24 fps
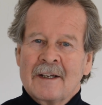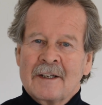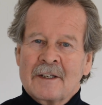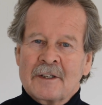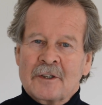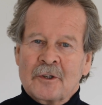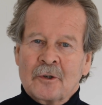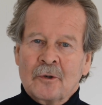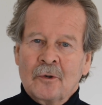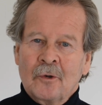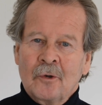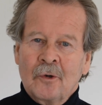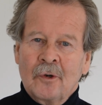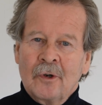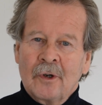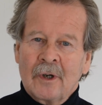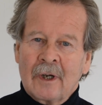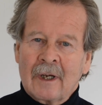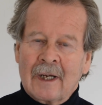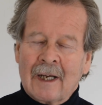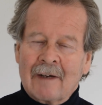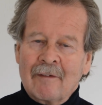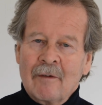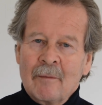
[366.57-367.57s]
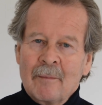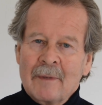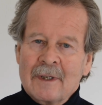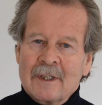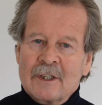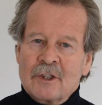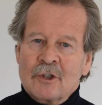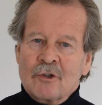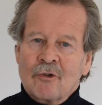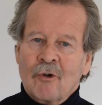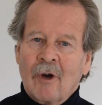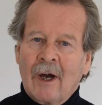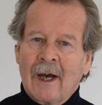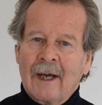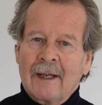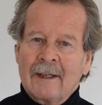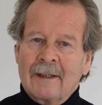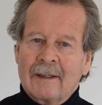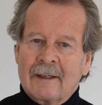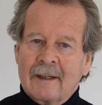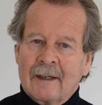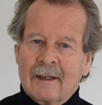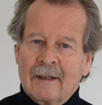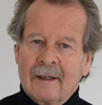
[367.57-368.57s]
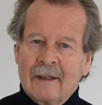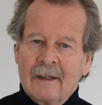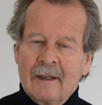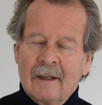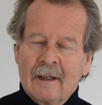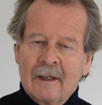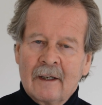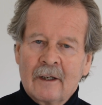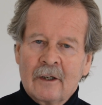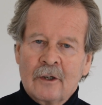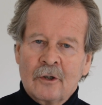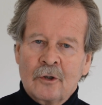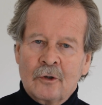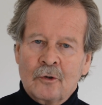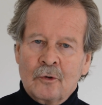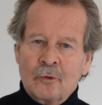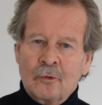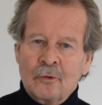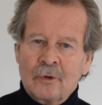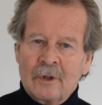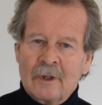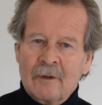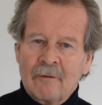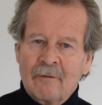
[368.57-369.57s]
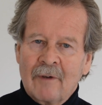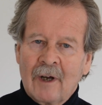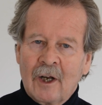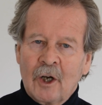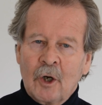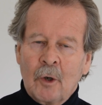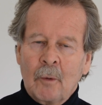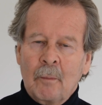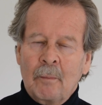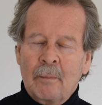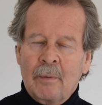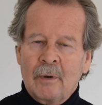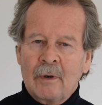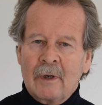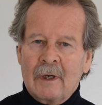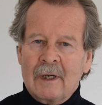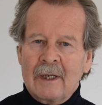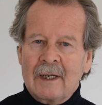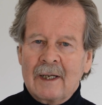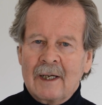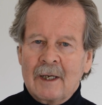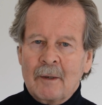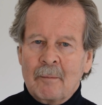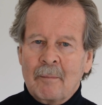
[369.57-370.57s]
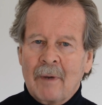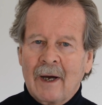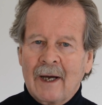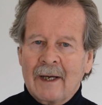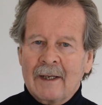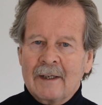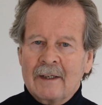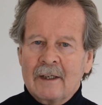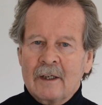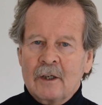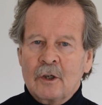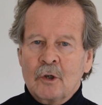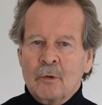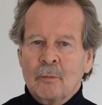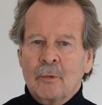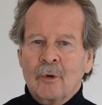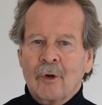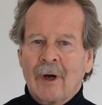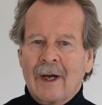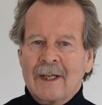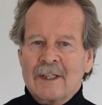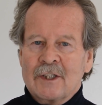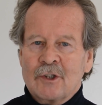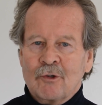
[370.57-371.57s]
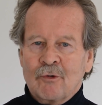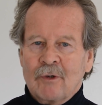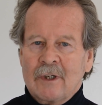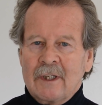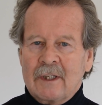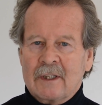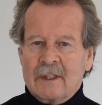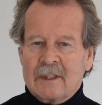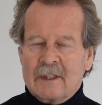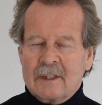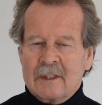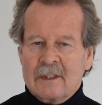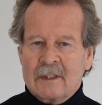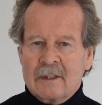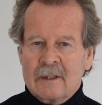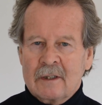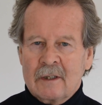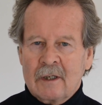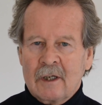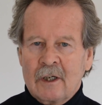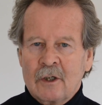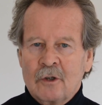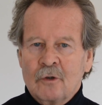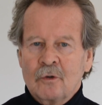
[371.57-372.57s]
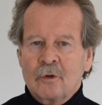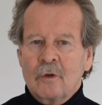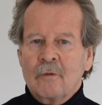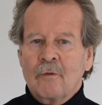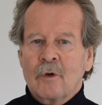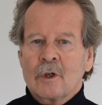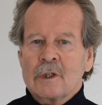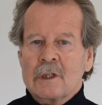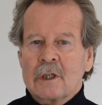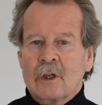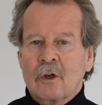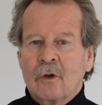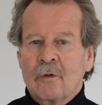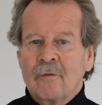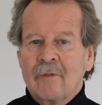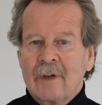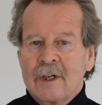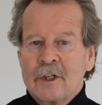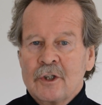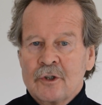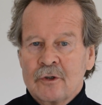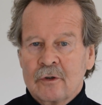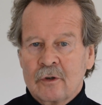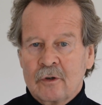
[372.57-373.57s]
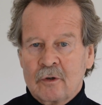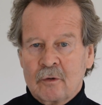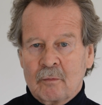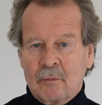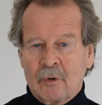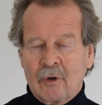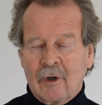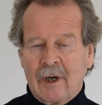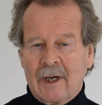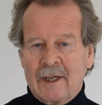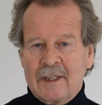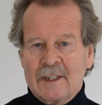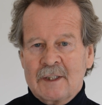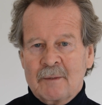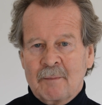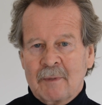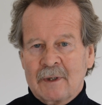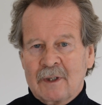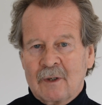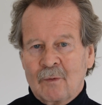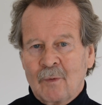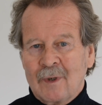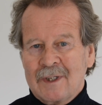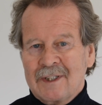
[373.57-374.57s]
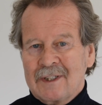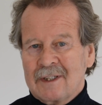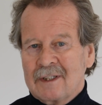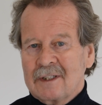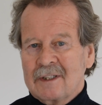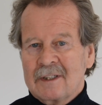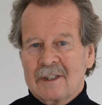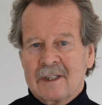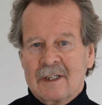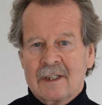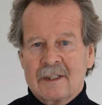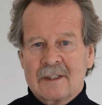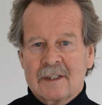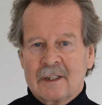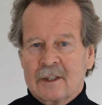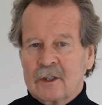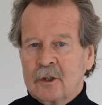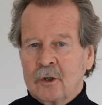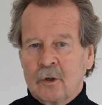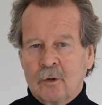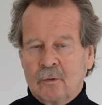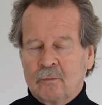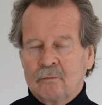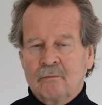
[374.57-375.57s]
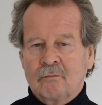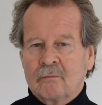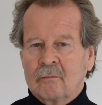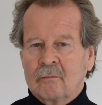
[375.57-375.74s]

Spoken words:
So governments tried then to develop legally binding human rights treaties, a universal convention on human rights, but the Western states said no.